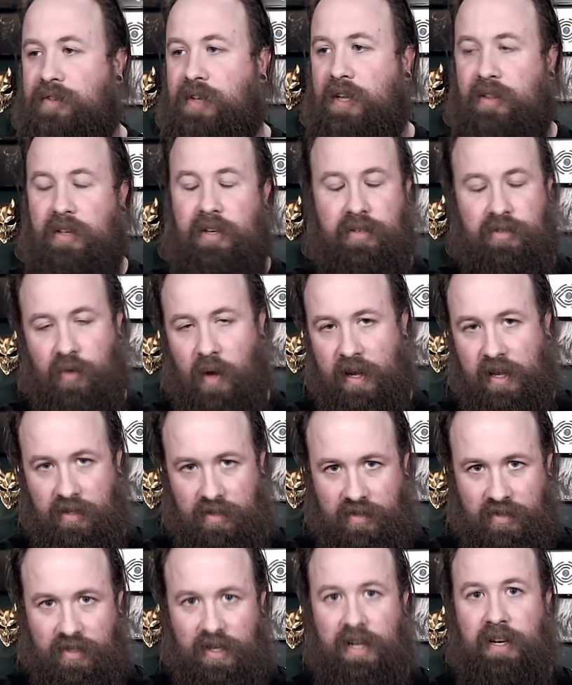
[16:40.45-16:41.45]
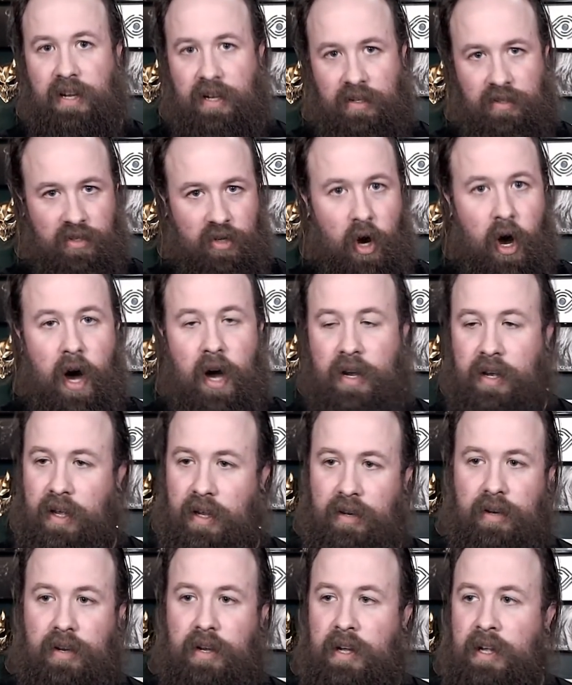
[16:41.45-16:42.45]
like this. So I can sit and talk
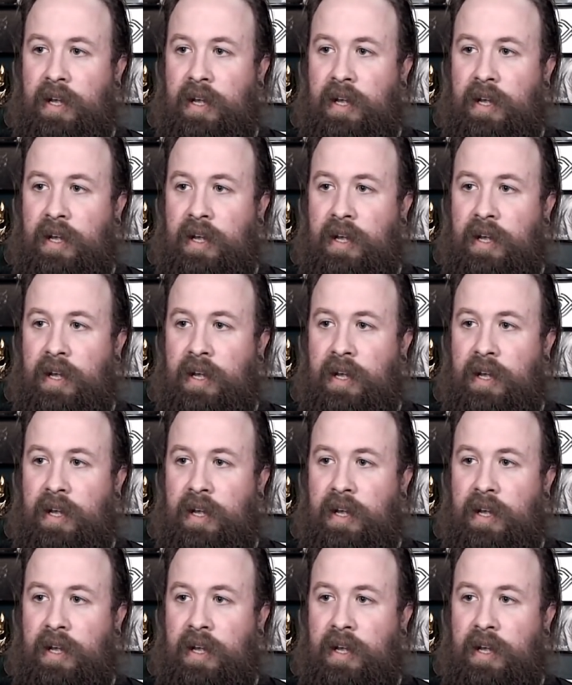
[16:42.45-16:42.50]
and,